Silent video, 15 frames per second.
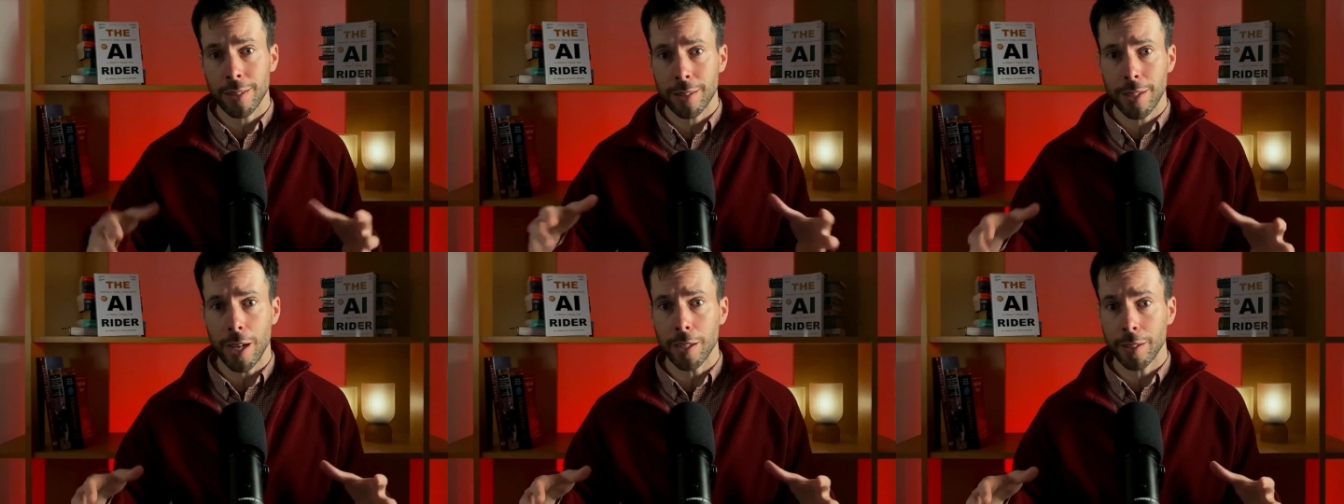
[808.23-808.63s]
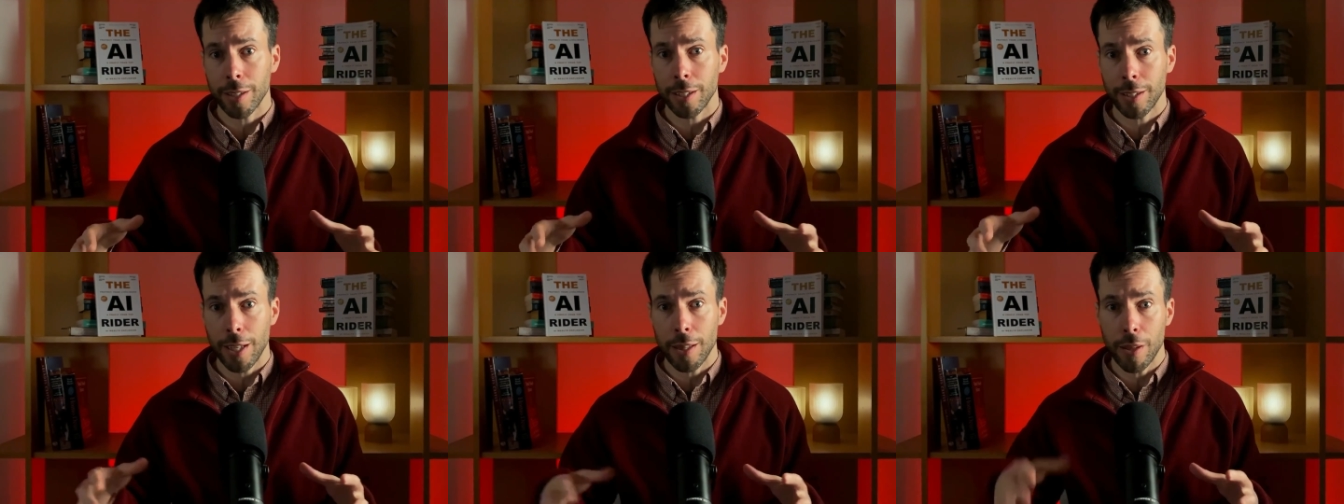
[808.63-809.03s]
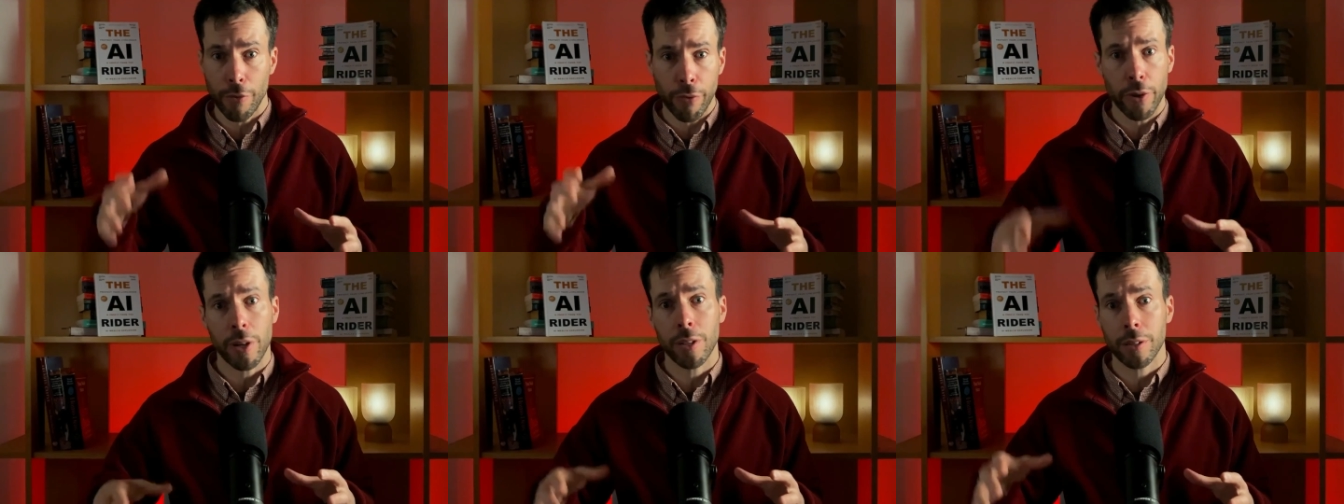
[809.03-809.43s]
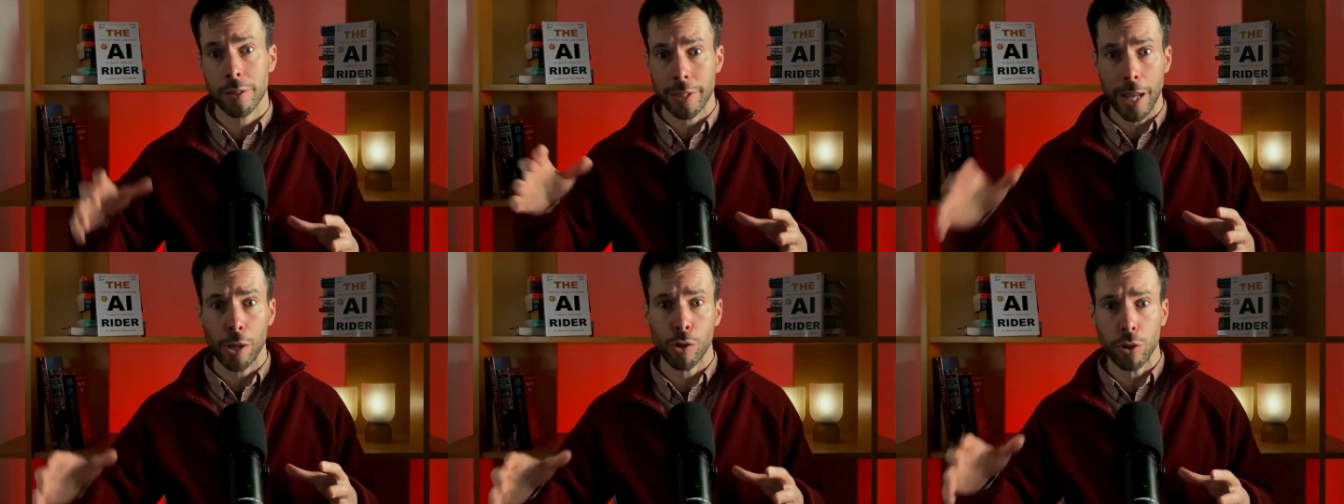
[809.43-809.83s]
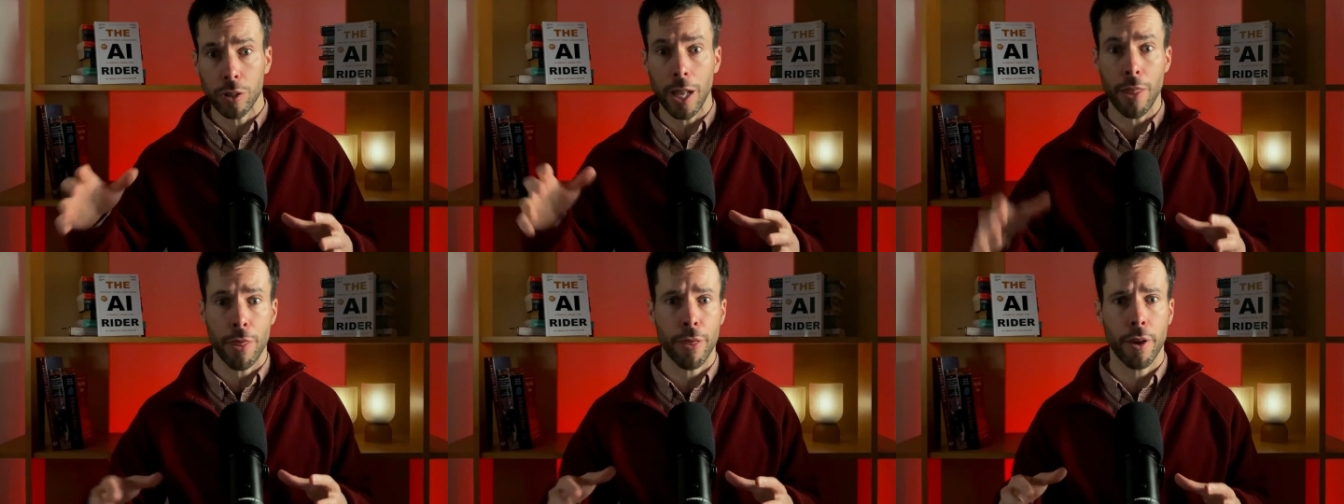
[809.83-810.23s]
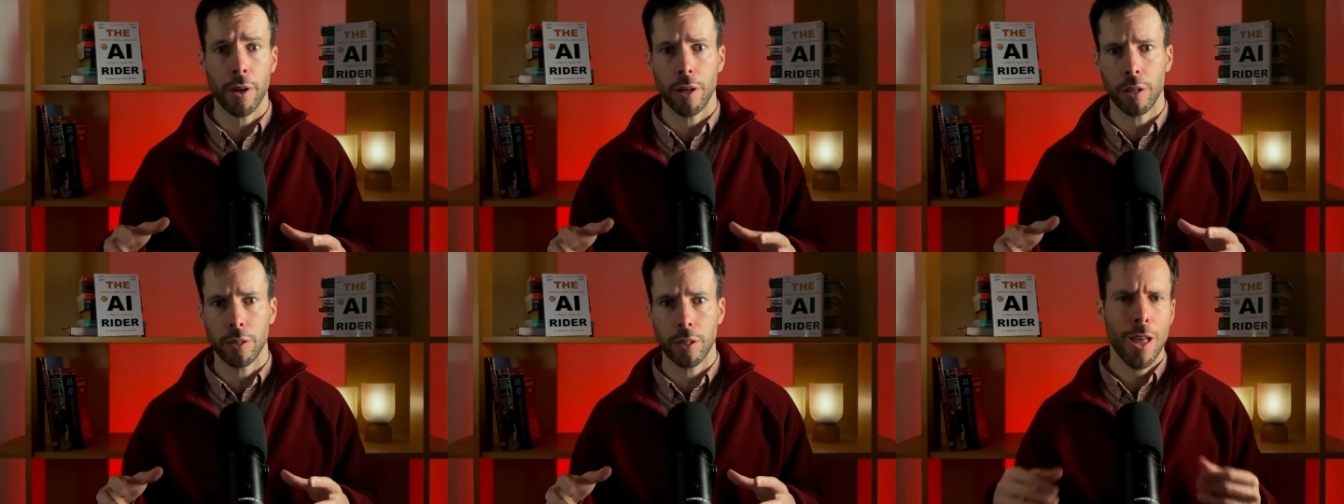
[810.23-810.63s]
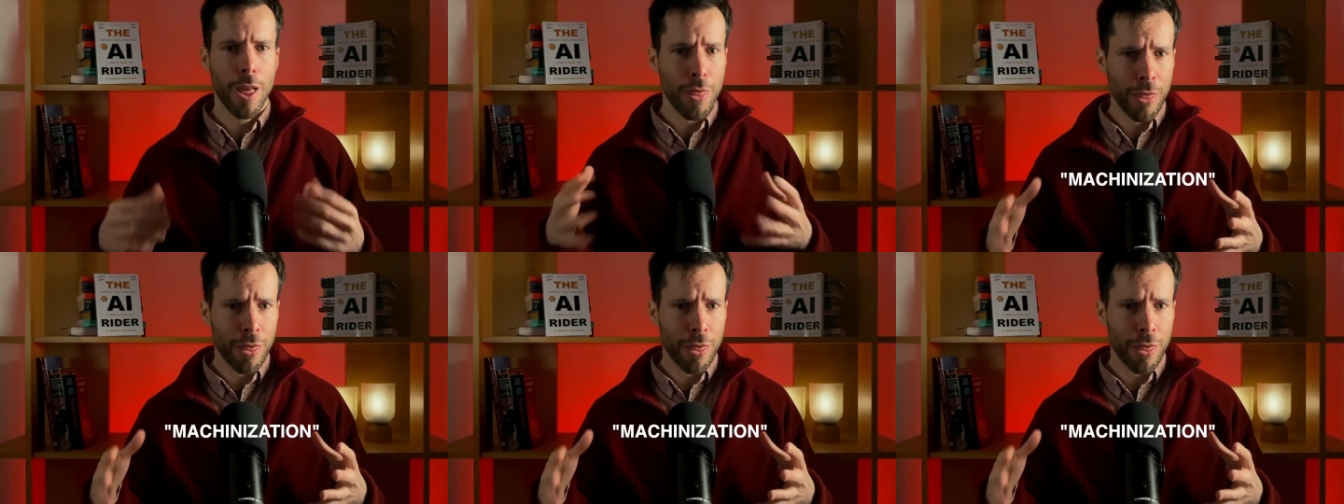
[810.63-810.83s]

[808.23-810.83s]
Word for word: started in the first, second, and third.